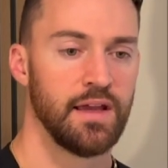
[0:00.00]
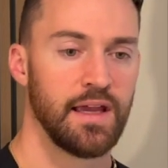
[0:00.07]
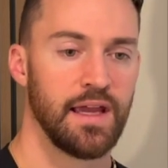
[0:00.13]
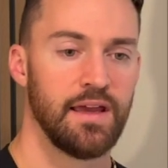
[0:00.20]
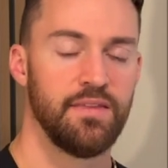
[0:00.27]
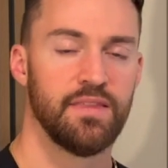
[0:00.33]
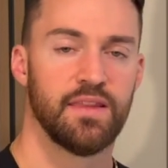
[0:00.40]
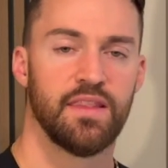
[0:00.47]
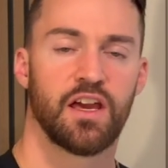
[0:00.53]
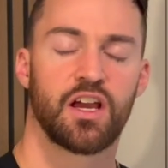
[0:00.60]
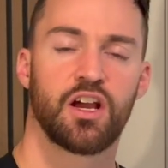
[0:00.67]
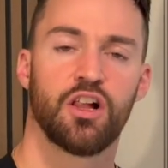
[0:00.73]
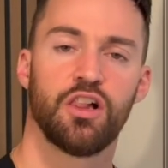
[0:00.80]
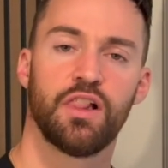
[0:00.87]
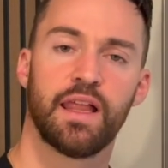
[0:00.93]
And the
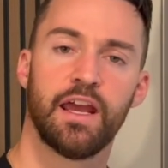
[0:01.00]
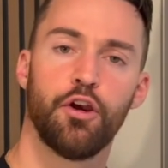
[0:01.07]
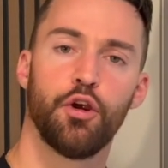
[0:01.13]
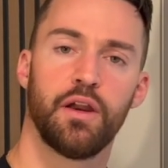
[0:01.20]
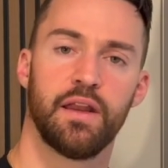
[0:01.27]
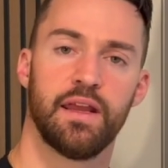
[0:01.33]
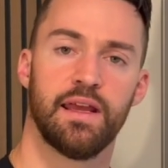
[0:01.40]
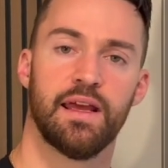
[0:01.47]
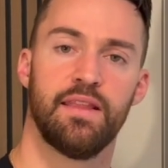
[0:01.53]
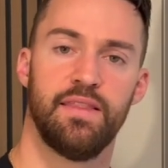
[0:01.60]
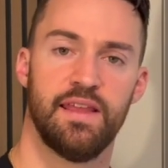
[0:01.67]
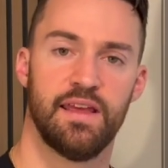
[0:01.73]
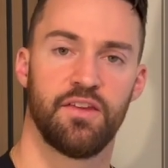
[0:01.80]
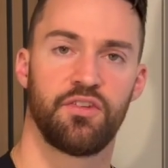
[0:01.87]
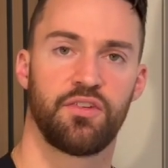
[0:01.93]
clarity in
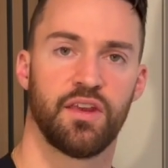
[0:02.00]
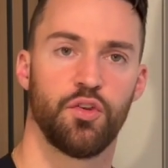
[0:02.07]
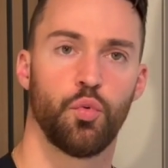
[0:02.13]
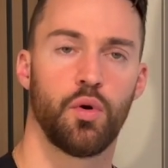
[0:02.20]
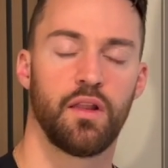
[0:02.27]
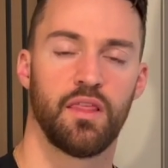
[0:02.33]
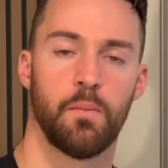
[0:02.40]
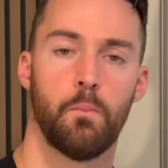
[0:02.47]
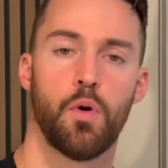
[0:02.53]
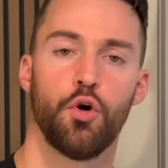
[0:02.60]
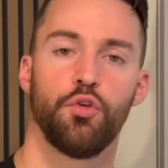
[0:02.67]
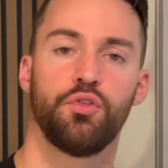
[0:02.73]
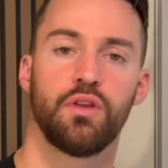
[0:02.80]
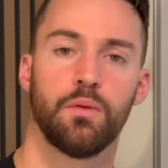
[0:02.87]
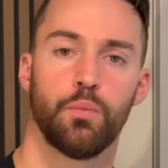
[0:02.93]
this is one of the
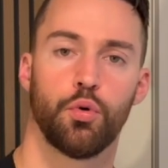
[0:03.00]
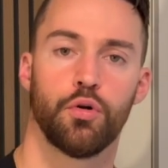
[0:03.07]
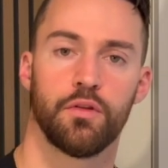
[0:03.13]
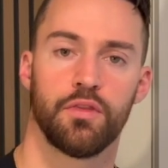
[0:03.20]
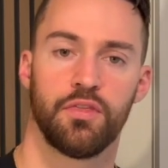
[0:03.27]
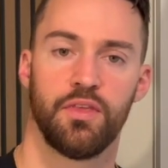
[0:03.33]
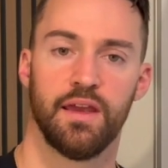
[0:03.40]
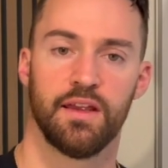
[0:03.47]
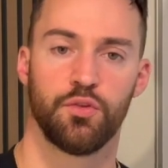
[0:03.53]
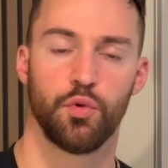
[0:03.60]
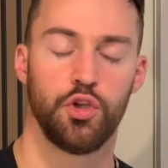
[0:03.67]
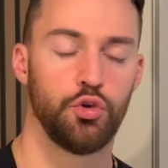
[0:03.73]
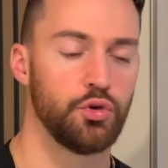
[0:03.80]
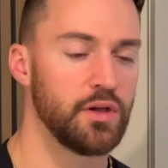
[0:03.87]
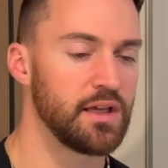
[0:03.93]
most important things.
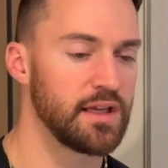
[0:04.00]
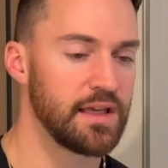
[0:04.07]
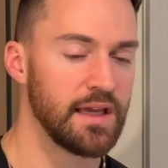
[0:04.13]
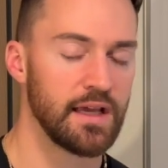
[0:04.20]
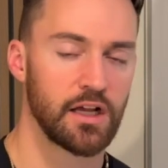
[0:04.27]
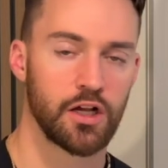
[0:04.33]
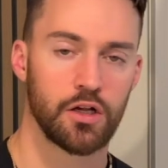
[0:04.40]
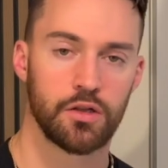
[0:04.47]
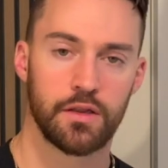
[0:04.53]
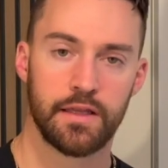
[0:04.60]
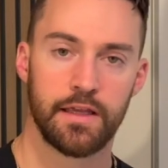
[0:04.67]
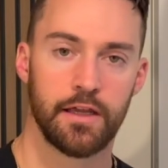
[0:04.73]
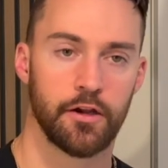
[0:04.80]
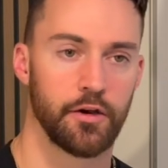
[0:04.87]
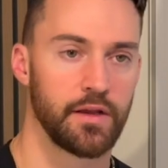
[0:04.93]
When you can get
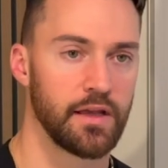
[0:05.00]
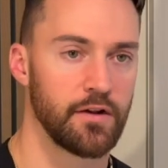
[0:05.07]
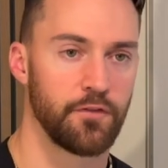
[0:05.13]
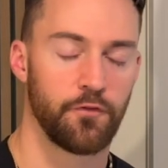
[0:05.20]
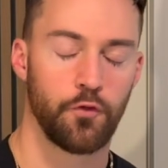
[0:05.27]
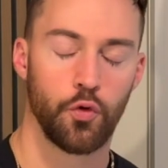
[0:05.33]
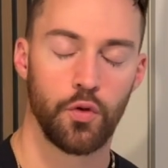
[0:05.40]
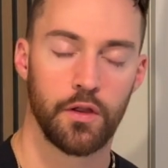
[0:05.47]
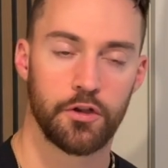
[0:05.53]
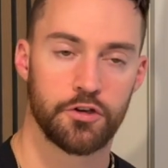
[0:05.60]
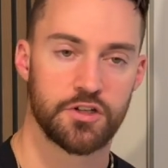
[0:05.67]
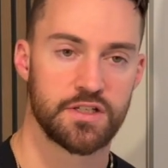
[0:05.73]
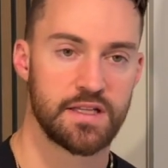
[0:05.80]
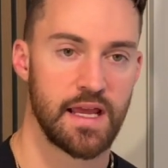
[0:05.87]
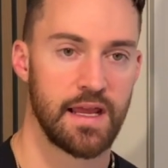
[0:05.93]
clear and get a full
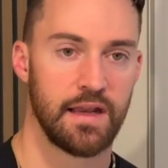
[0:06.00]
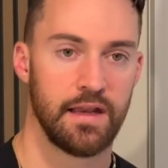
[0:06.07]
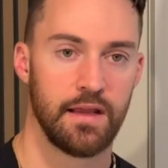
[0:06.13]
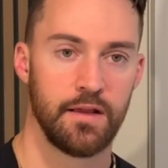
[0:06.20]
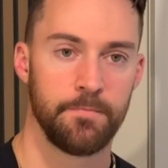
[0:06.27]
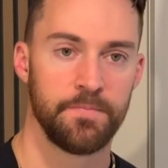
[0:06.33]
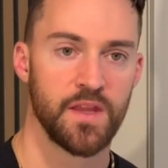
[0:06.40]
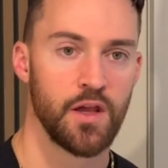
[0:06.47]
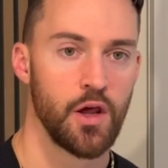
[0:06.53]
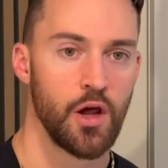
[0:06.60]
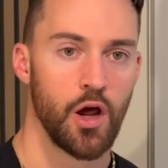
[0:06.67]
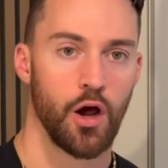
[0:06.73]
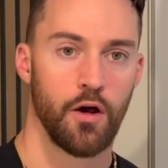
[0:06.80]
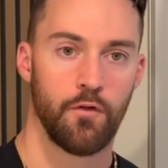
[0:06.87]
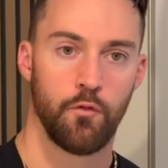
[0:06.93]
understanding
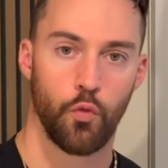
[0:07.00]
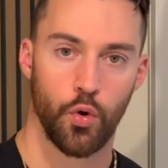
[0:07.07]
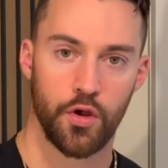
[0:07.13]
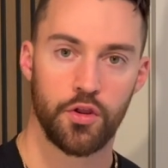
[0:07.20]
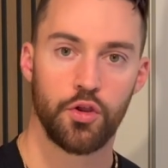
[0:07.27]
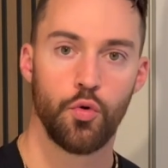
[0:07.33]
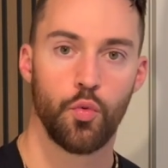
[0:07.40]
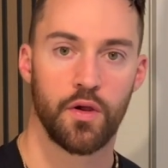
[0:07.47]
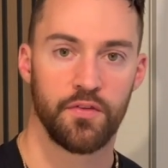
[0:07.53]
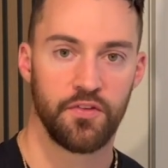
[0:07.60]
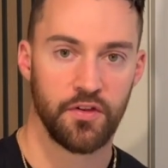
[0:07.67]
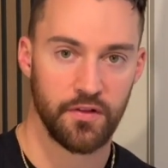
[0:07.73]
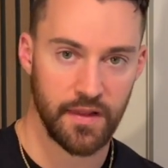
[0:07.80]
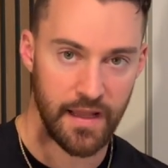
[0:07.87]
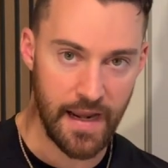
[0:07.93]
of what you want
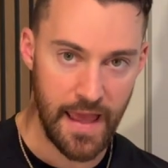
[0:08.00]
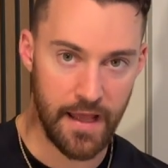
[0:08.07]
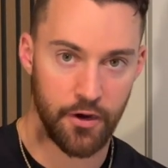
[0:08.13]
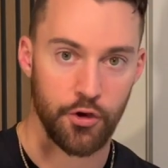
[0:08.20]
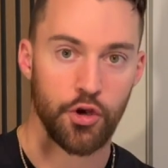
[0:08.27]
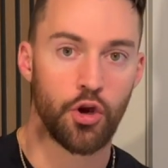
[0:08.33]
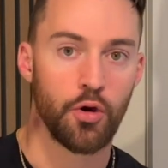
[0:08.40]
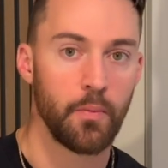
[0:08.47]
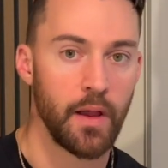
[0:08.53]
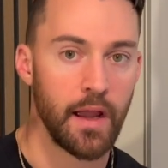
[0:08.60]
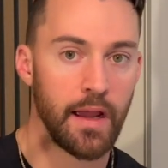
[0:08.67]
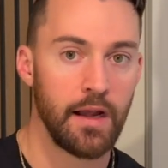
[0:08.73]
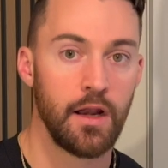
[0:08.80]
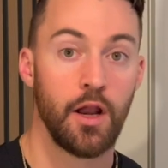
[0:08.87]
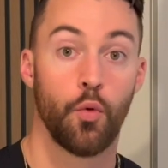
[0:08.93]
to let enter your
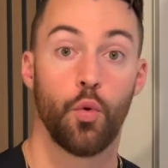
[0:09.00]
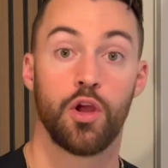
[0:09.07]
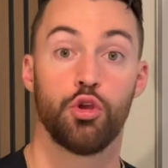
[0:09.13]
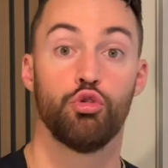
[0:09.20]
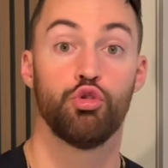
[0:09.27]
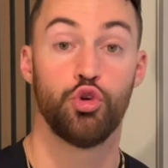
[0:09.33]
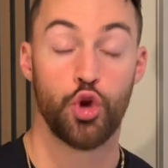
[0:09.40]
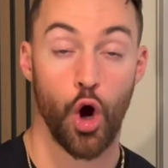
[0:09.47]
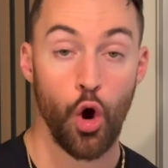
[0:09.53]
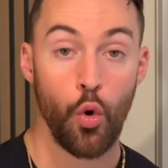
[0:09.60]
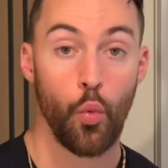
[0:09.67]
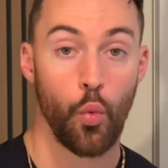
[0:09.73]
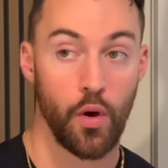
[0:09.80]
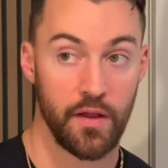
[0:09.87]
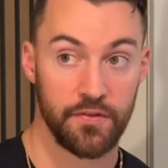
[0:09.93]
mind and what you
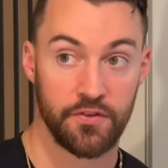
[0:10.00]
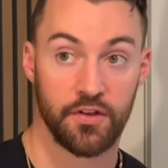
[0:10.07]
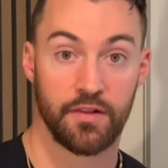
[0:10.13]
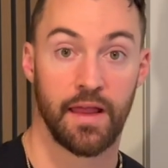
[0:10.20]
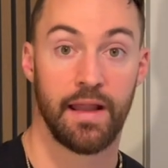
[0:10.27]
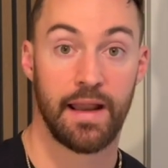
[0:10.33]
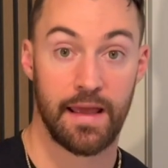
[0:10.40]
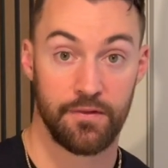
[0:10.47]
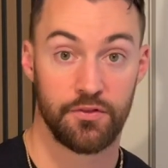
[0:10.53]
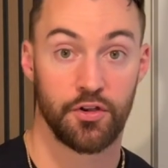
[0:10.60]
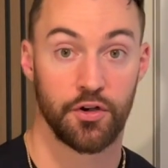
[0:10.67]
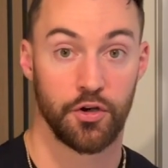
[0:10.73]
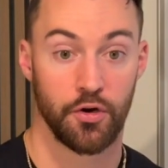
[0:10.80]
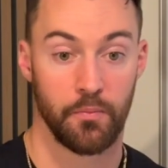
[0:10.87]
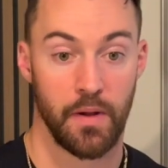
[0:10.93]
don't want to let enter
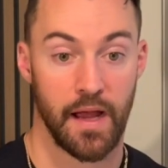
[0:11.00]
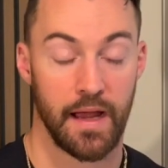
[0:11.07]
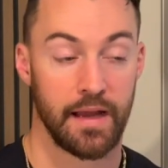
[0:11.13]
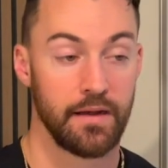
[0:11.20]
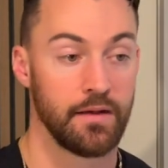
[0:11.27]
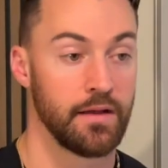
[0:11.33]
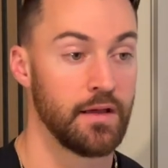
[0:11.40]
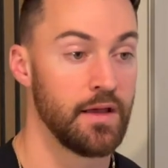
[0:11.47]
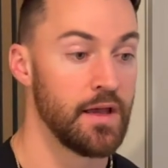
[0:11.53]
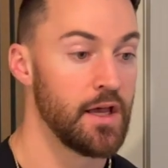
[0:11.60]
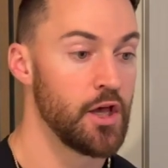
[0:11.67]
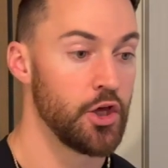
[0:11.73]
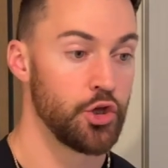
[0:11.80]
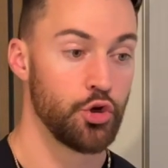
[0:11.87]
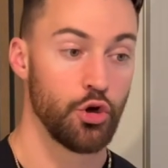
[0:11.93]
your mind,
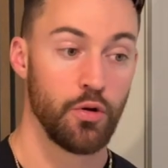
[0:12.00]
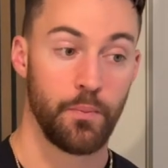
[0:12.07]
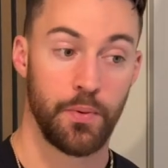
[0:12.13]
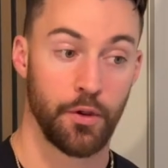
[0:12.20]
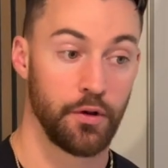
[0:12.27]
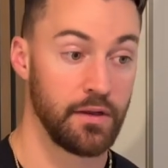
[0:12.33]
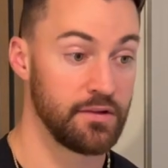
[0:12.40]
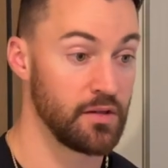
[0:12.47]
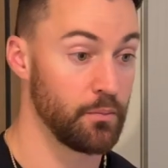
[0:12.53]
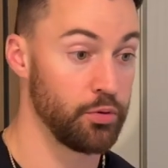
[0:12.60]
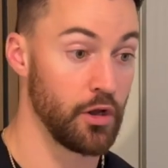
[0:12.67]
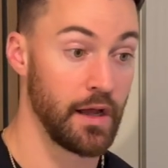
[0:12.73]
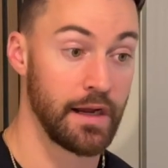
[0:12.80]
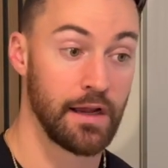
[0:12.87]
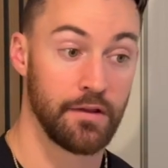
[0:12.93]
your ability to
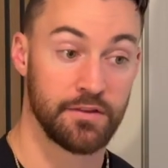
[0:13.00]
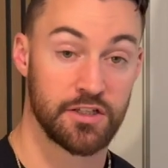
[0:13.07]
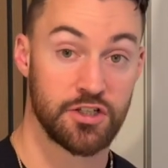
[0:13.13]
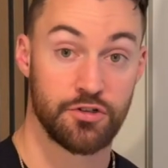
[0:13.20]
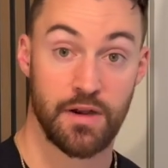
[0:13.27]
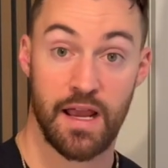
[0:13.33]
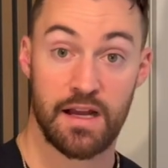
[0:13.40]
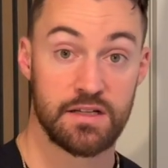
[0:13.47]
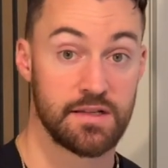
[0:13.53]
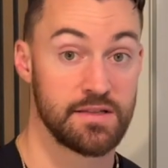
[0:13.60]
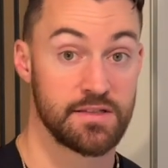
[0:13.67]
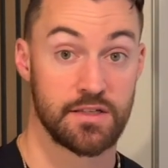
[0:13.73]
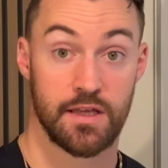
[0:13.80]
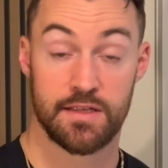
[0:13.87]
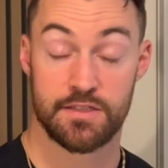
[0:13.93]
block out
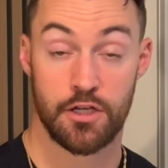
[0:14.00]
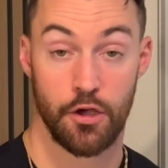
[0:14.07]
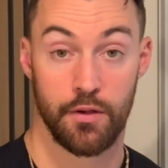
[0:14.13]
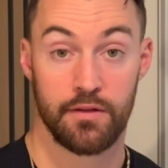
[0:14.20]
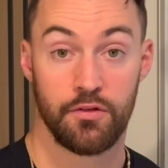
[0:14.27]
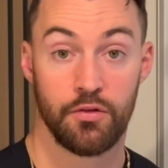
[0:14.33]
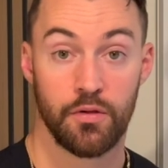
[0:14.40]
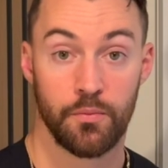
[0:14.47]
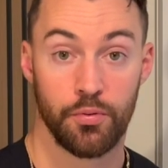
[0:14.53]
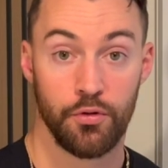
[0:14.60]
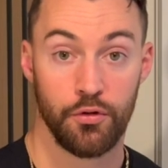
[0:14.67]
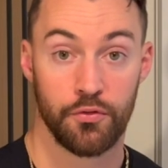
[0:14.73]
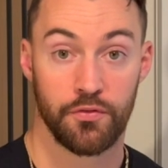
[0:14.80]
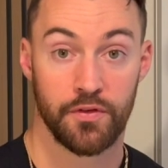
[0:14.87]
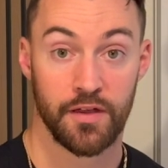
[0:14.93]
distractions is going to
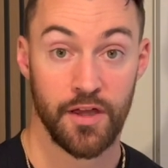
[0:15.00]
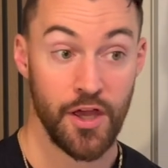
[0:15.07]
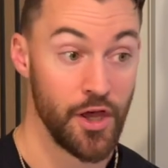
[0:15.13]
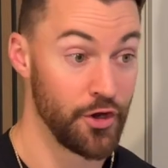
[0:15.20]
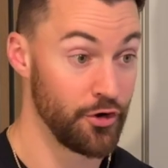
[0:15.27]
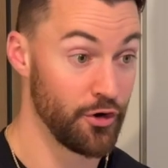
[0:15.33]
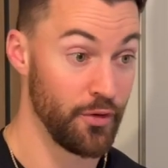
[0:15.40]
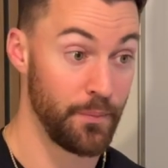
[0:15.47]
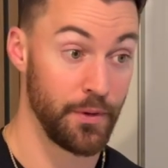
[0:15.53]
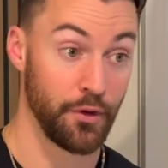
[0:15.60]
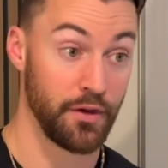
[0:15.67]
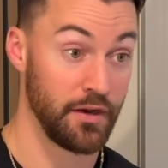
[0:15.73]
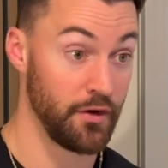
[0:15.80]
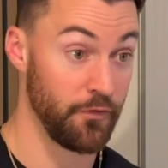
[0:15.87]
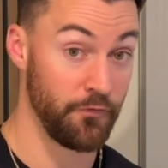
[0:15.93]
improve. Your
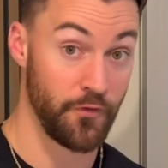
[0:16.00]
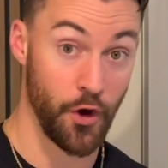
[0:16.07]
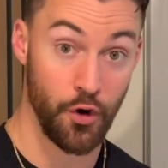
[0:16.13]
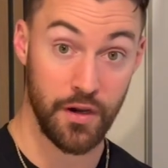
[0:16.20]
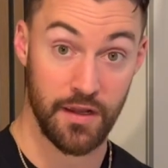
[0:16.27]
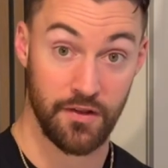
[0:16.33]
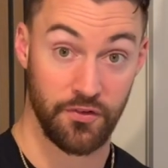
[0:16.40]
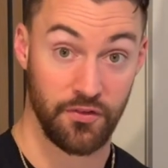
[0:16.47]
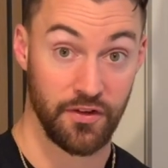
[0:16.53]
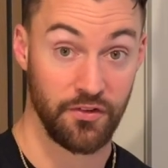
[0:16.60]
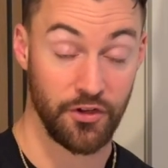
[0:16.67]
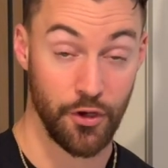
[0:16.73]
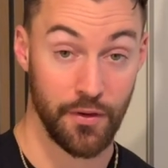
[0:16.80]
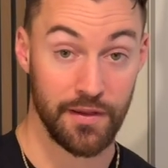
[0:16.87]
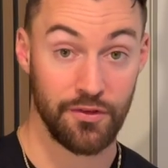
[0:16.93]
ability to focus is
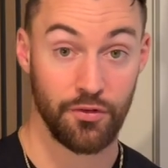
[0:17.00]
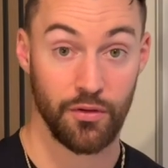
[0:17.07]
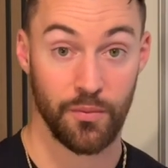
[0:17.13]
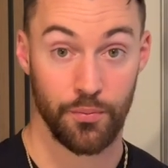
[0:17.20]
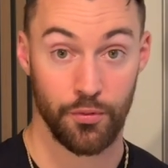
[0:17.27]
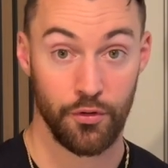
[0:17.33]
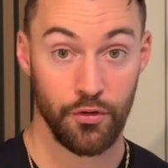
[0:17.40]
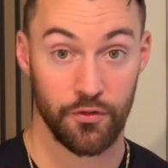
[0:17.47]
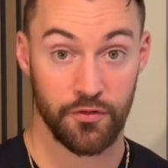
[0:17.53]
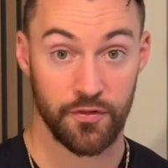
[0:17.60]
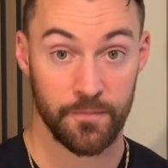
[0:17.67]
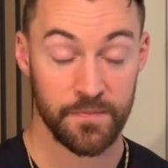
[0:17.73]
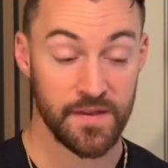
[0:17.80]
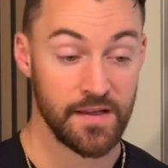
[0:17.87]
going to improve.